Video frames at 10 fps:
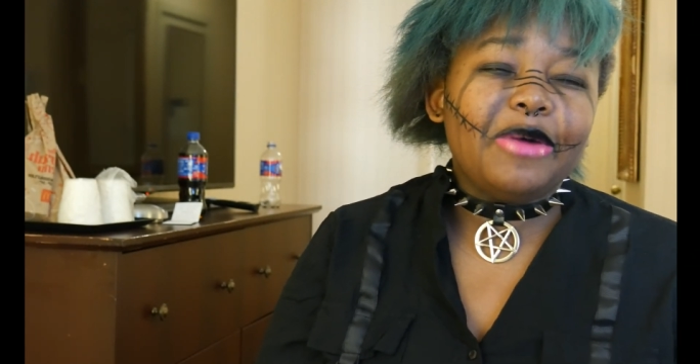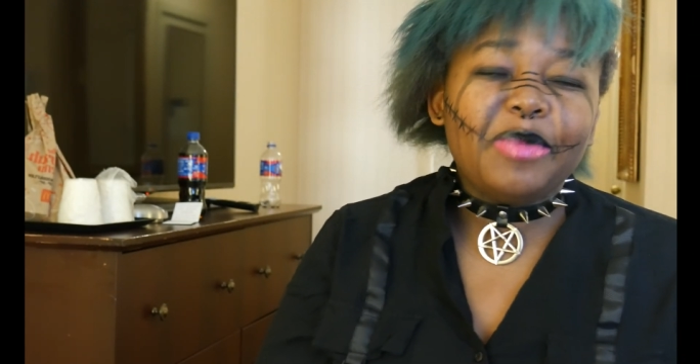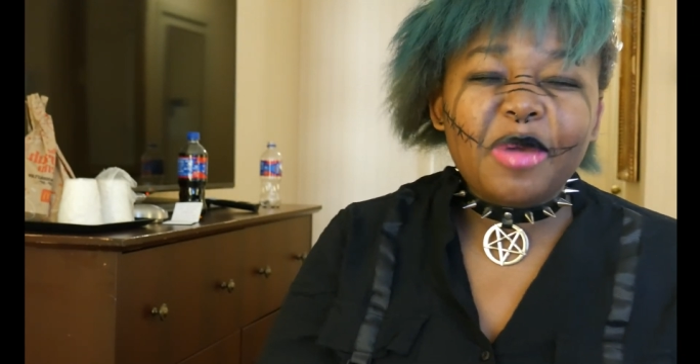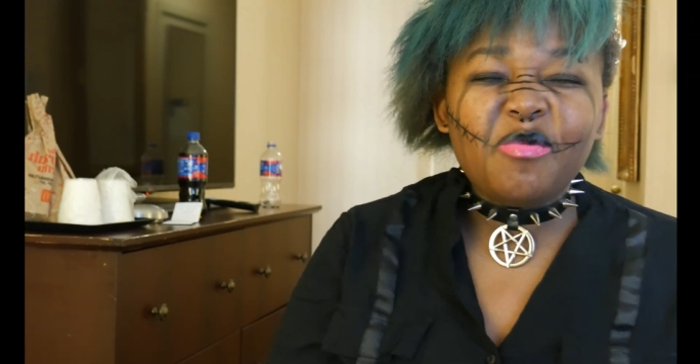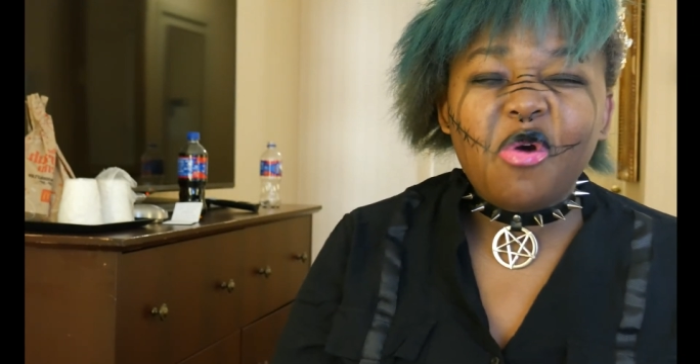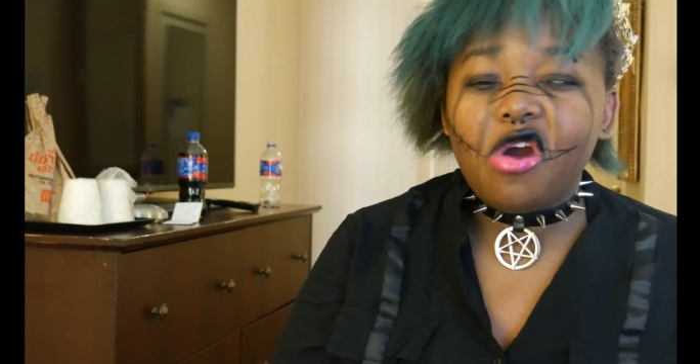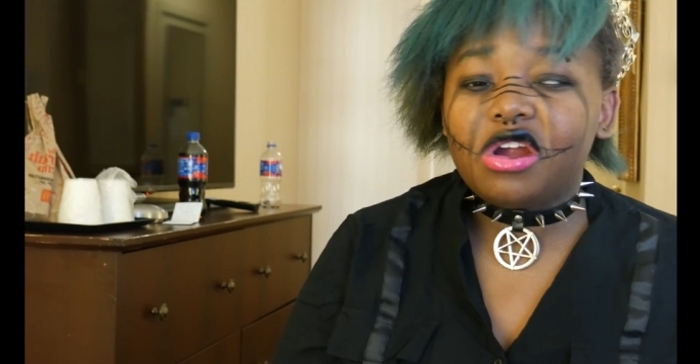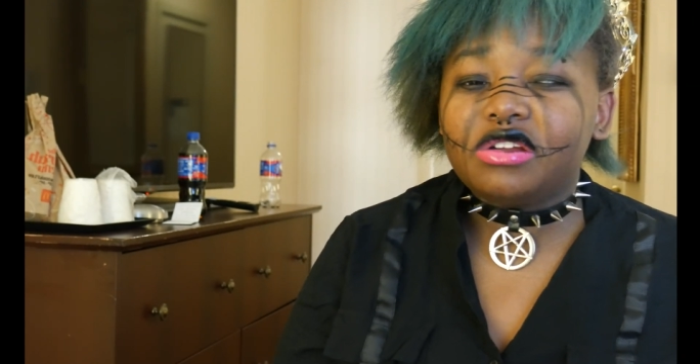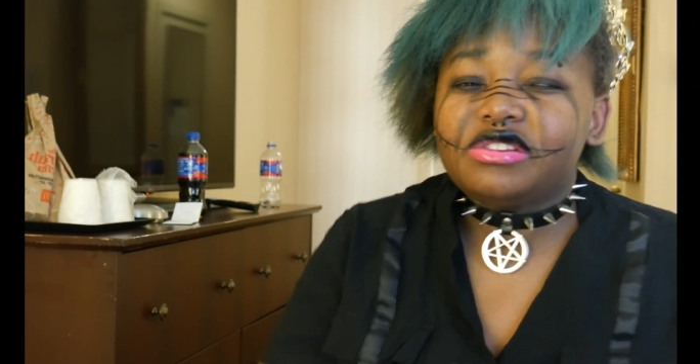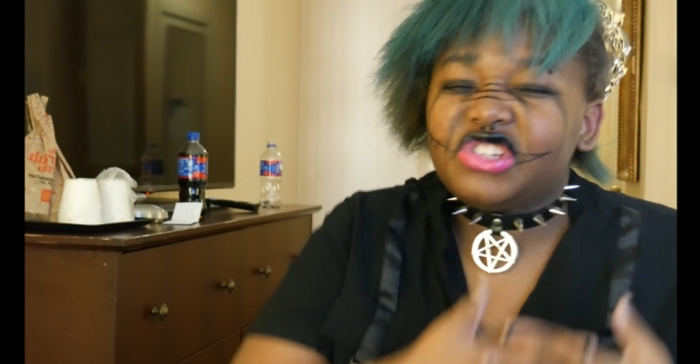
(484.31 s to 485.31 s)
bit
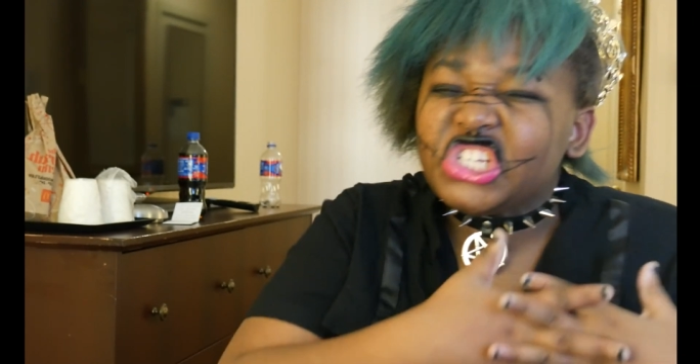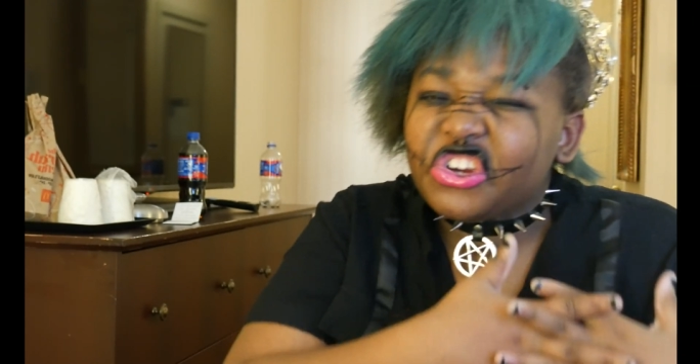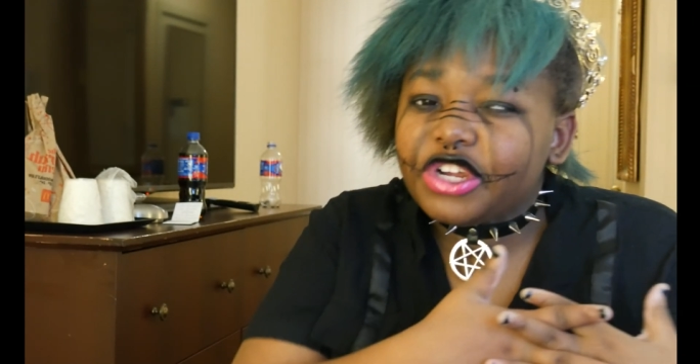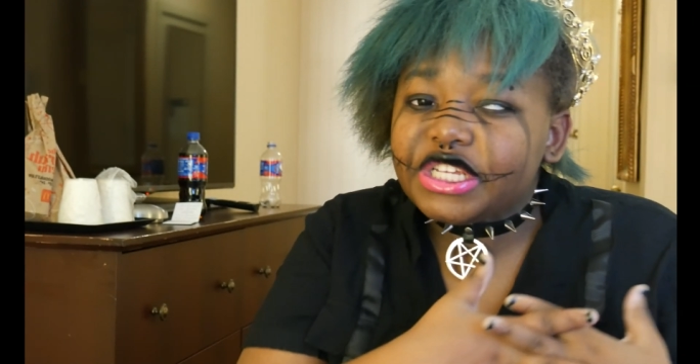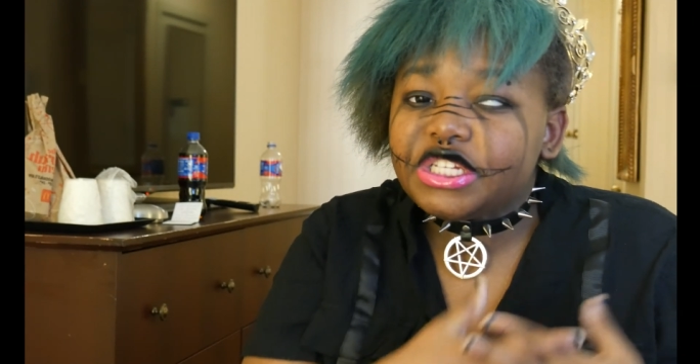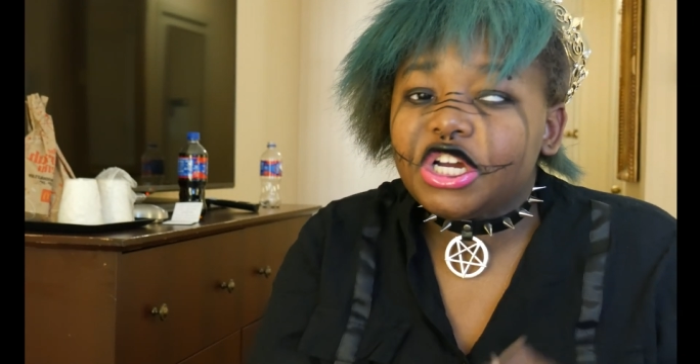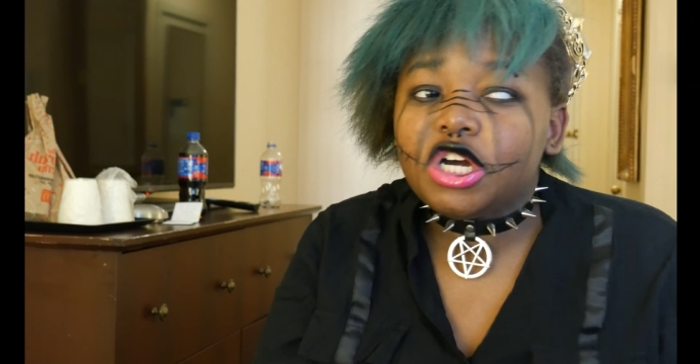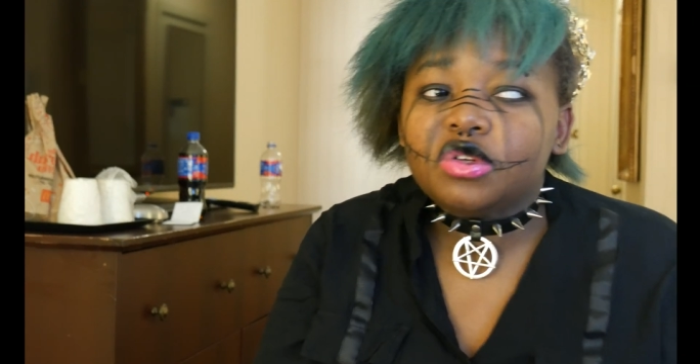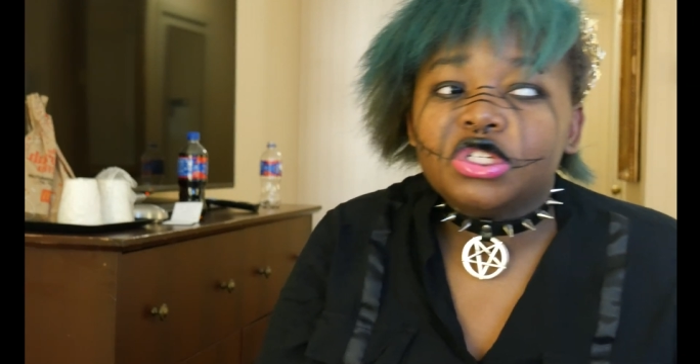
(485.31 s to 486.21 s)
more serious tone.